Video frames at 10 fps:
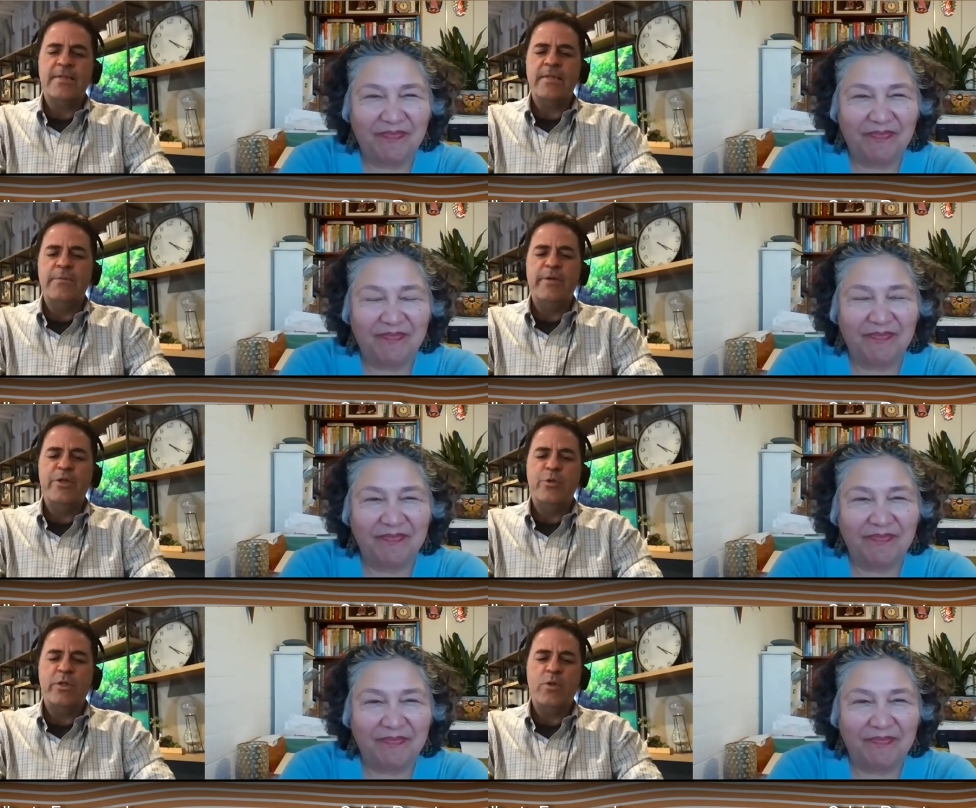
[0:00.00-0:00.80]

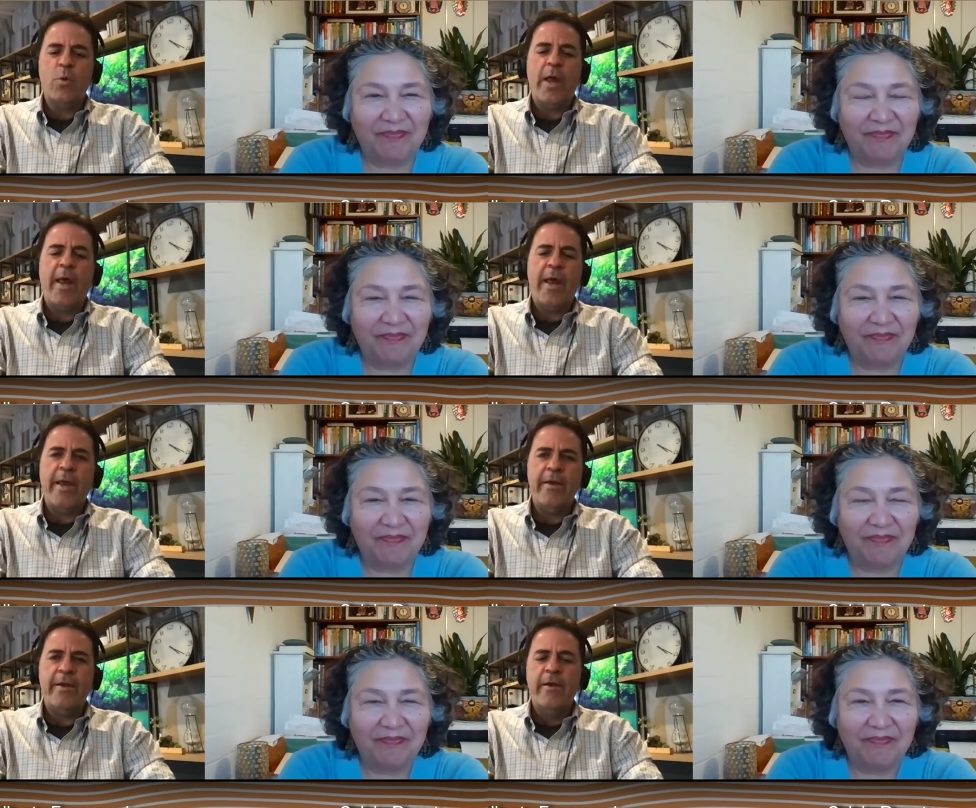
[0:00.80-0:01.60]
Speaker 1: individuals who
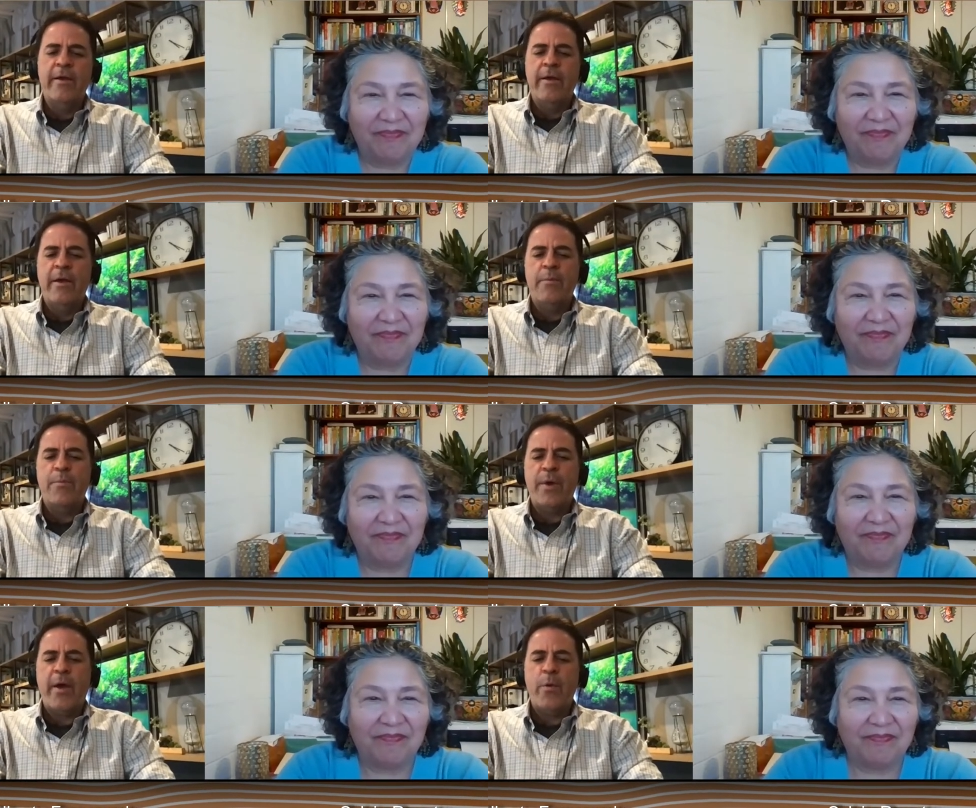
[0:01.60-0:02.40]
aid,
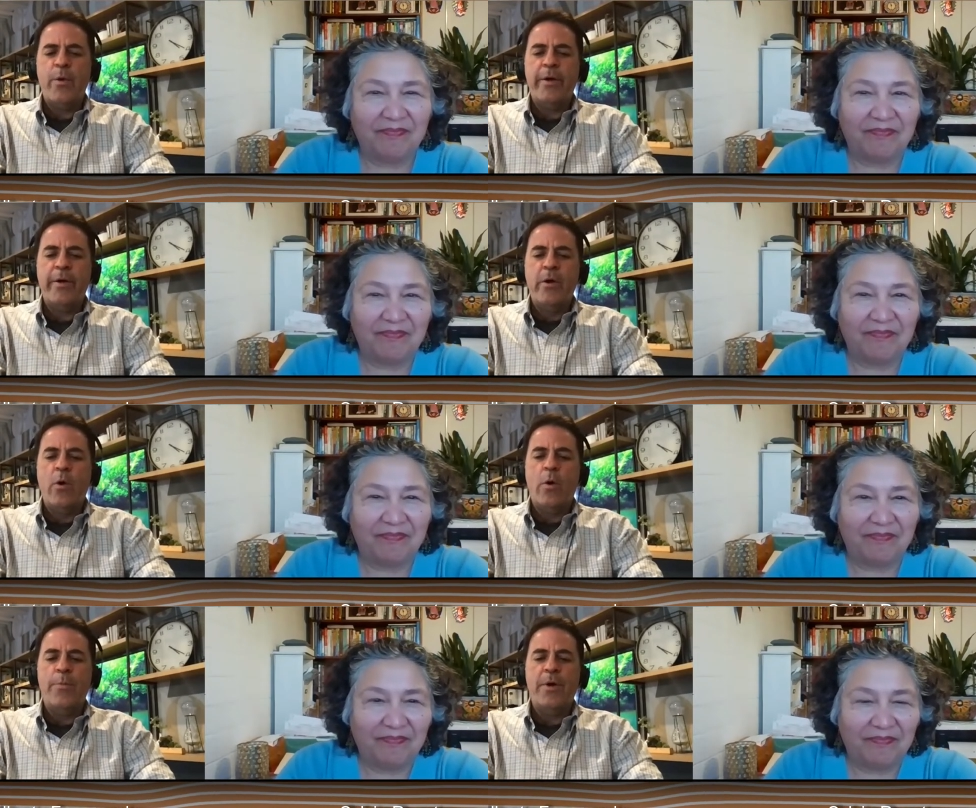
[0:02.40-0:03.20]
empowered,
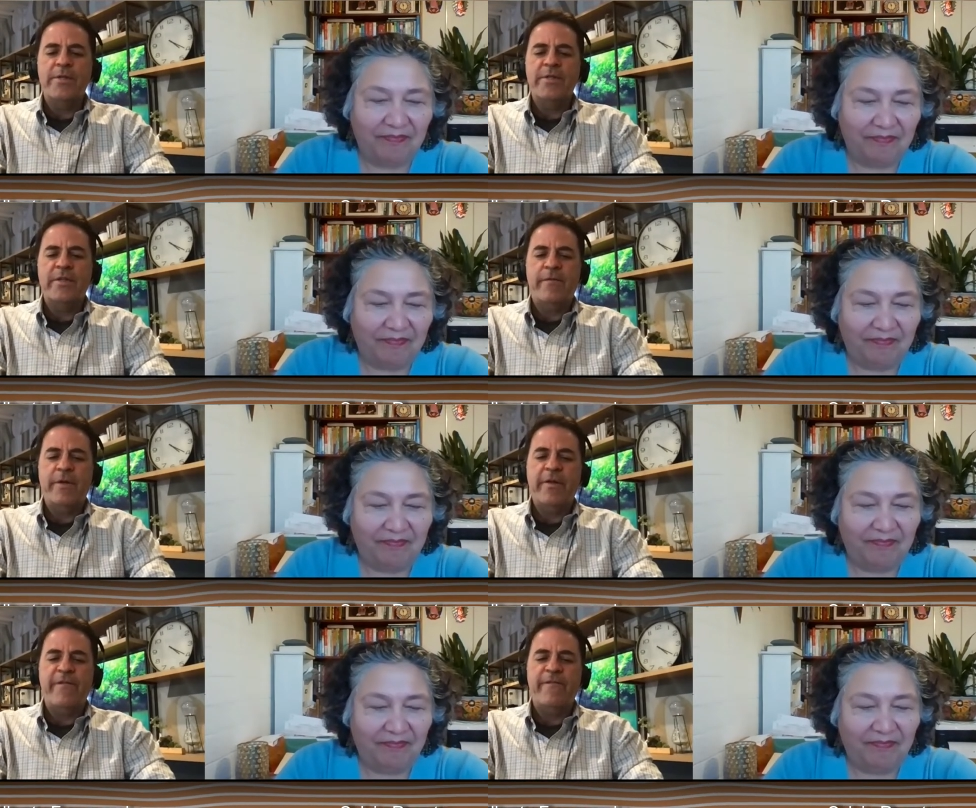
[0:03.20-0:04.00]
or
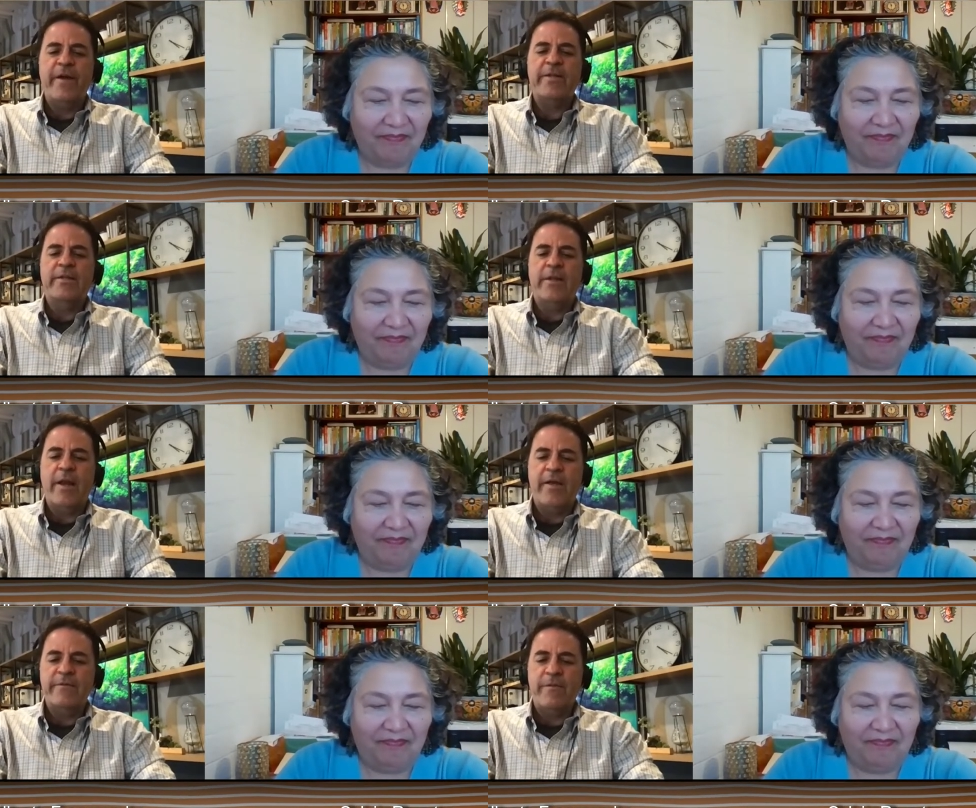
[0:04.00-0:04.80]
positively affected the
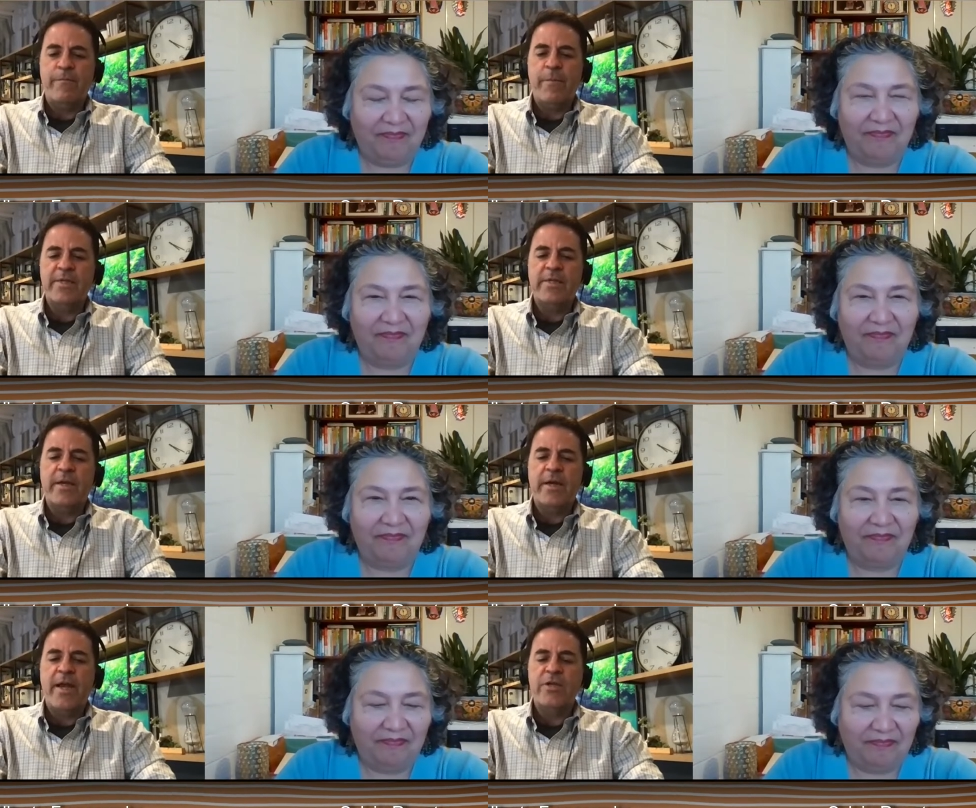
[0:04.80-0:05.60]
lives of
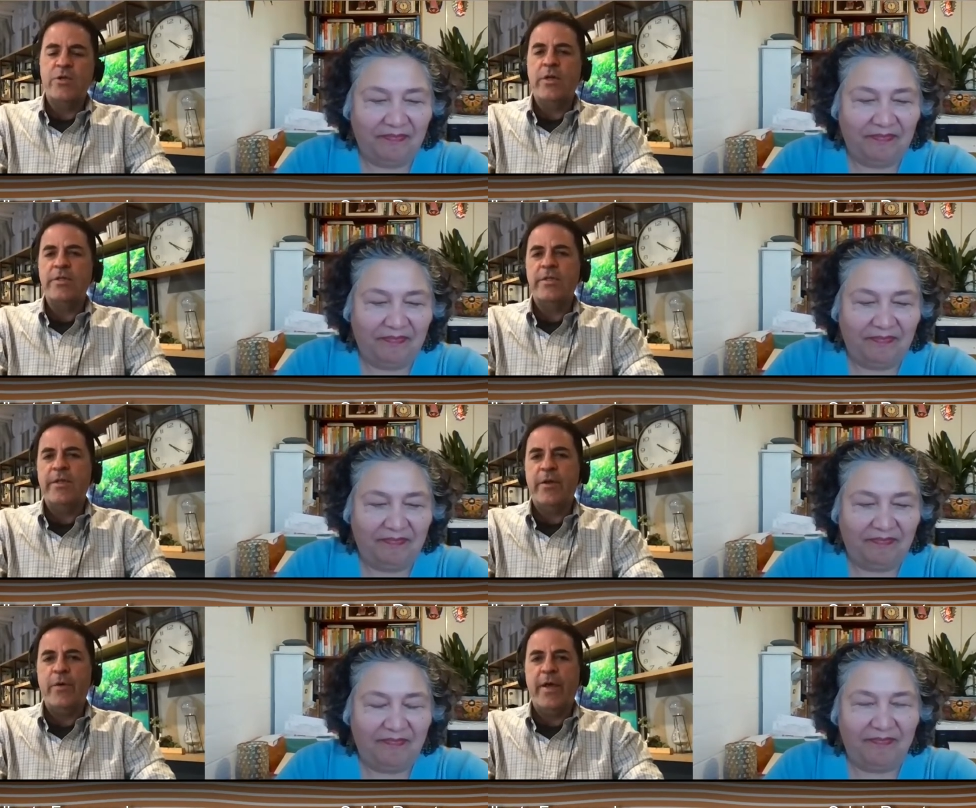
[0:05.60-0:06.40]
Mexican nationals in
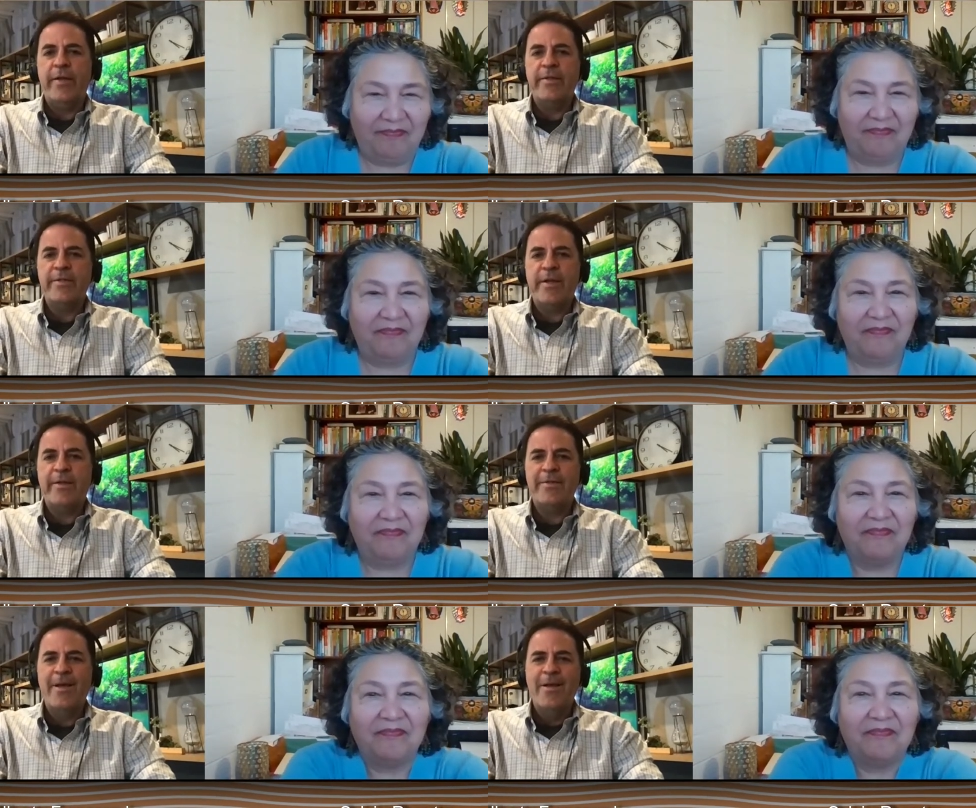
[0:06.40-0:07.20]
the United
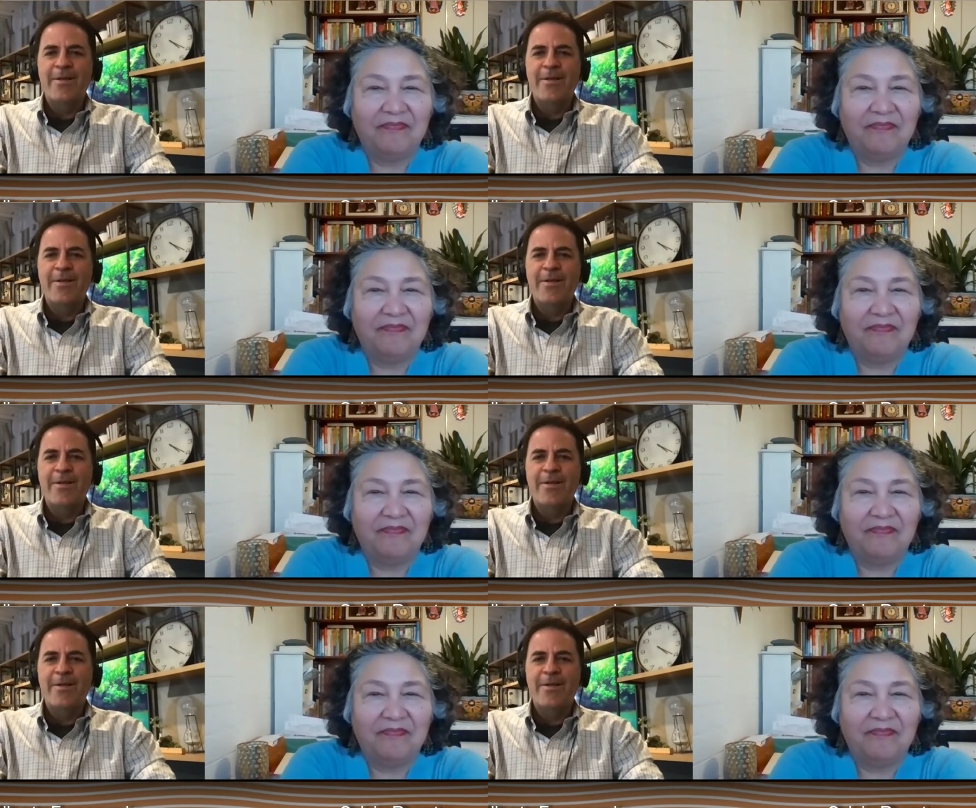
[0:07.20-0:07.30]
States.